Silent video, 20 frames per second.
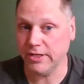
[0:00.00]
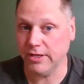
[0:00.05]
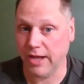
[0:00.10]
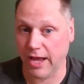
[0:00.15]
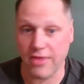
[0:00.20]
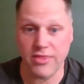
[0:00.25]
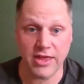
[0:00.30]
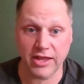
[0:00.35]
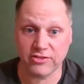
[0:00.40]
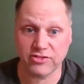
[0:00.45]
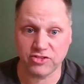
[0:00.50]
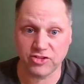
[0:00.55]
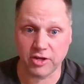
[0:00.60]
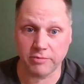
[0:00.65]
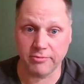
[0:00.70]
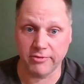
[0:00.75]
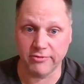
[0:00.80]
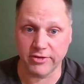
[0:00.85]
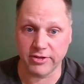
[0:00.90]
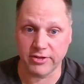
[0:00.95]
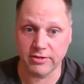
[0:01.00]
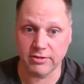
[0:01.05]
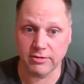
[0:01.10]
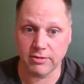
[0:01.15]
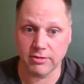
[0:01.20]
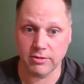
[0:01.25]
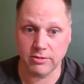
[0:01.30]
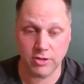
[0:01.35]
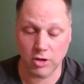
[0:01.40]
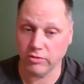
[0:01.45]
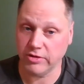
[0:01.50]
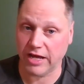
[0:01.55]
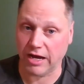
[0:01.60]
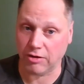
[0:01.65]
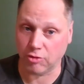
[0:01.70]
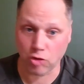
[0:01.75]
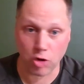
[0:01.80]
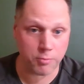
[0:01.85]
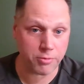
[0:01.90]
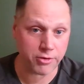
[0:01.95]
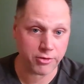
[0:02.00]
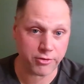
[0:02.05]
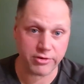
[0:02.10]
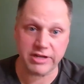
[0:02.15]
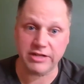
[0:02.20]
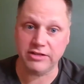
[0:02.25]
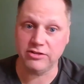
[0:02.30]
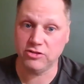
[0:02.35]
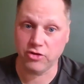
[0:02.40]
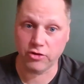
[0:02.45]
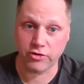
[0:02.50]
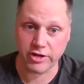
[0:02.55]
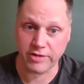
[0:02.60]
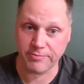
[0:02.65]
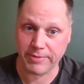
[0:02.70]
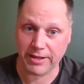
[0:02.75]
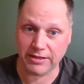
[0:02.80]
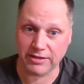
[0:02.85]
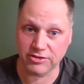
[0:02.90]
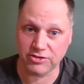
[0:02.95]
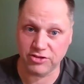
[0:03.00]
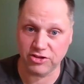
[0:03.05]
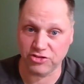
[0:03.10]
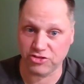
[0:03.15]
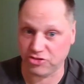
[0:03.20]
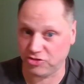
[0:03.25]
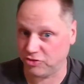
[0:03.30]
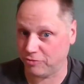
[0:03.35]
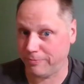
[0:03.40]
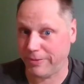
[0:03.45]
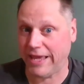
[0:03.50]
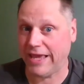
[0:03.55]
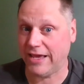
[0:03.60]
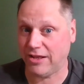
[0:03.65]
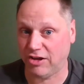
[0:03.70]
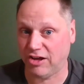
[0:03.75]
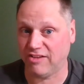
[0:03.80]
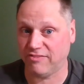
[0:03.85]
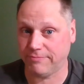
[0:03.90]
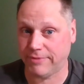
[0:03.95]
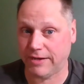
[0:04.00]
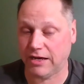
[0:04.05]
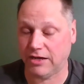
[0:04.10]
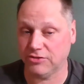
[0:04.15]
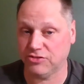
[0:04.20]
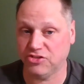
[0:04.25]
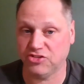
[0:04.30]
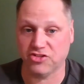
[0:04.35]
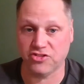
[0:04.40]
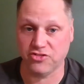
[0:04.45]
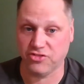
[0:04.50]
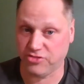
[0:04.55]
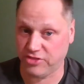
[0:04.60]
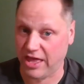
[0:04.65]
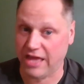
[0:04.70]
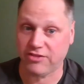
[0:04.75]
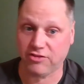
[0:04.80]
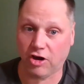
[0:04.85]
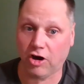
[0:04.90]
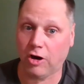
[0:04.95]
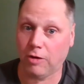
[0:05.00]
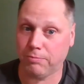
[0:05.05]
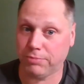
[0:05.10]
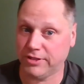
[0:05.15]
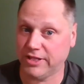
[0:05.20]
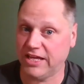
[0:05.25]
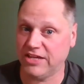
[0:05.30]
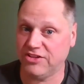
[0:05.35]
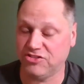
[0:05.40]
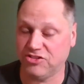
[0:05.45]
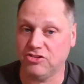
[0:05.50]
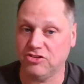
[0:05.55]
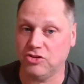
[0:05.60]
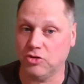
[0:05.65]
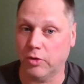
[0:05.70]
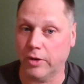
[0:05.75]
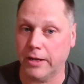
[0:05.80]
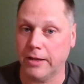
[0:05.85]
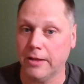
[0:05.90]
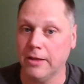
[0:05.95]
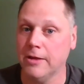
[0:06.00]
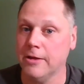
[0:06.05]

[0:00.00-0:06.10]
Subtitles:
and that's some of it, no doubt. Corporate greed, dirty politicians, paying off politicians, that all plays into it.